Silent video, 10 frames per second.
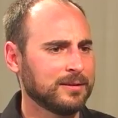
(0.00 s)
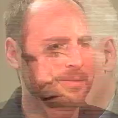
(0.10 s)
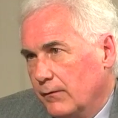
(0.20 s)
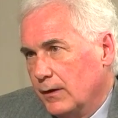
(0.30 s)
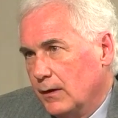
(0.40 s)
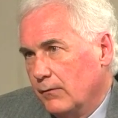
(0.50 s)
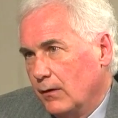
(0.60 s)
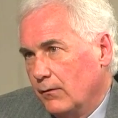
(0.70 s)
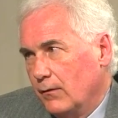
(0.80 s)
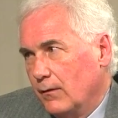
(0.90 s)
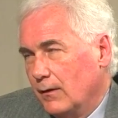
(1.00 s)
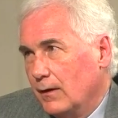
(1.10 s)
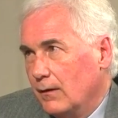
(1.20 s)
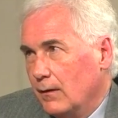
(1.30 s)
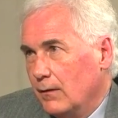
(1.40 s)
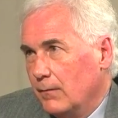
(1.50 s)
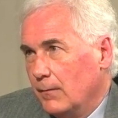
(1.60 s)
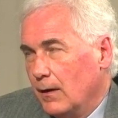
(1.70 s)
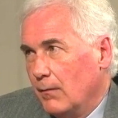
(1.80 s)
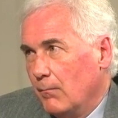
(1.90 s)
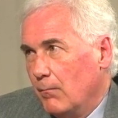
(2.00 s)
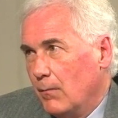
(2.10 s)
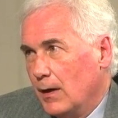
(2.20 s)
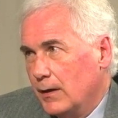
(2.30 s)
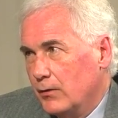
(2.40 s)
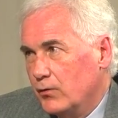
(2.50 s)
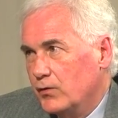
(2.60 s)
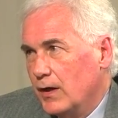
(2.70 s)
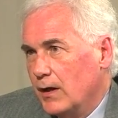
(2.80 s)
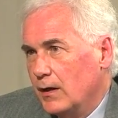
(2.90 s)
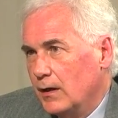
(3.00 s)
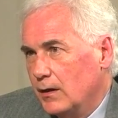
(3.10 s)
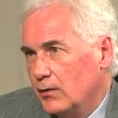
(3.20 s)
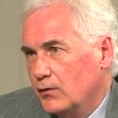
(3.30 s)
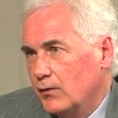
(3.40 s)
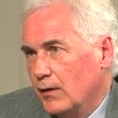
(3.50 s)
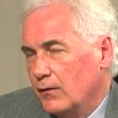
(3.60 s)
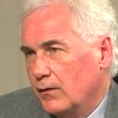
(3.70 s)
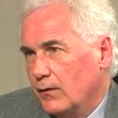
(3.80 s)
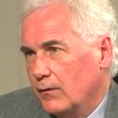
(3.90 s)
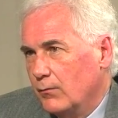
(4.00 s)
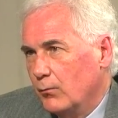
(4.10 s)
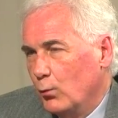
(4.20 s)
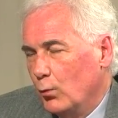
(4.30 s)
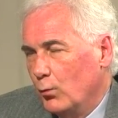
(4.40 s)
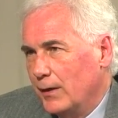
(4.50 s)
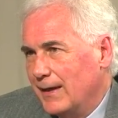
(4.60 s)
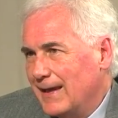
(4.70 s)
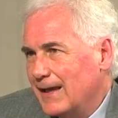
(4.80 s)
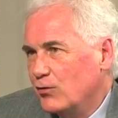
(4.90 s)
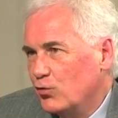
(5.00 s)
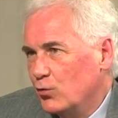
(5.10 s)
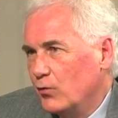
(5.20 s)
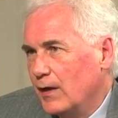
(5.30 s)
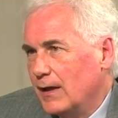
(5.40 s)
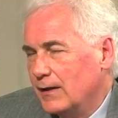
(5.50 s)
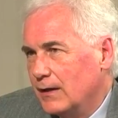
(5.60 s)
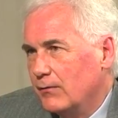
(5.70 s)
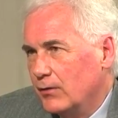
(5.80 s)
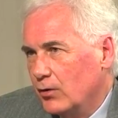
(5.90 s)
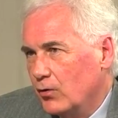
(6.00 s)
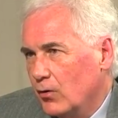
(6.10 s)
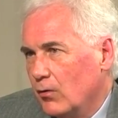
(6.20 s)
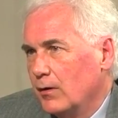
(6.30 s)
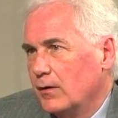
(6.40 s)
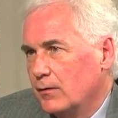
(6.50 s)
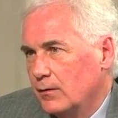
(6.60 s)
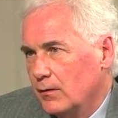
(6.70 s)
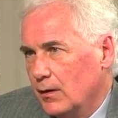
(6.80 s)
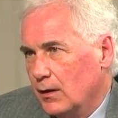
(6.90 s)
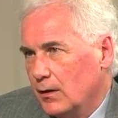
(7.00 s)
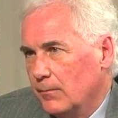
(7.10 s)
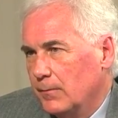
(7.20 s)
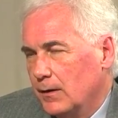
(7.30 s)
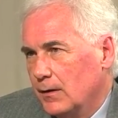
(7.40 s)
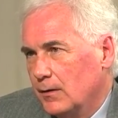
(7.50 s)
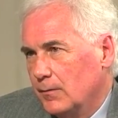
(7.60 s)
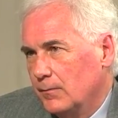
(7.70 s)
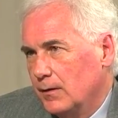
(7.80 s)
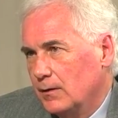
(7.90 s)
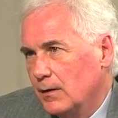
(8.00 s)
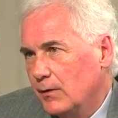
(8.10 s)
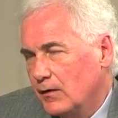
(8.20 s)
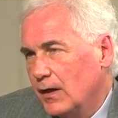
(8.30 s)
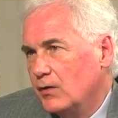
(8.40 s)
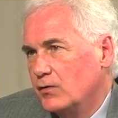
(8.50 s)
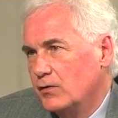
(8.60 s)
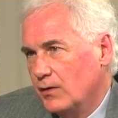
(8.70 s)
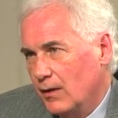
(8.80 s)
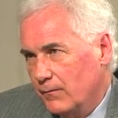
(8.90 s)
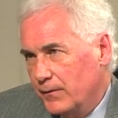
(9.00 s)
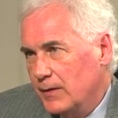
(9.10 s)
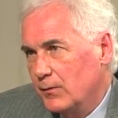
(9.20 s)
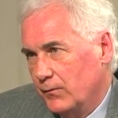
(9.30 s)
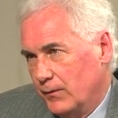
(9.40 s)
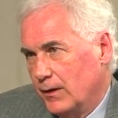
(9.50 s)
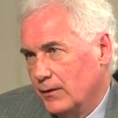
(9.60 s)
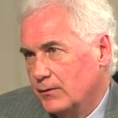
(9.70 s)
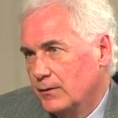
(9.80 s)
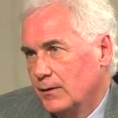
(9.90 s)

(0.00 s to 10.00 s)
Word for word: uh, uh, my understanding is that we can't do that given the current uh, uh, uh, limitations on FEMA funds.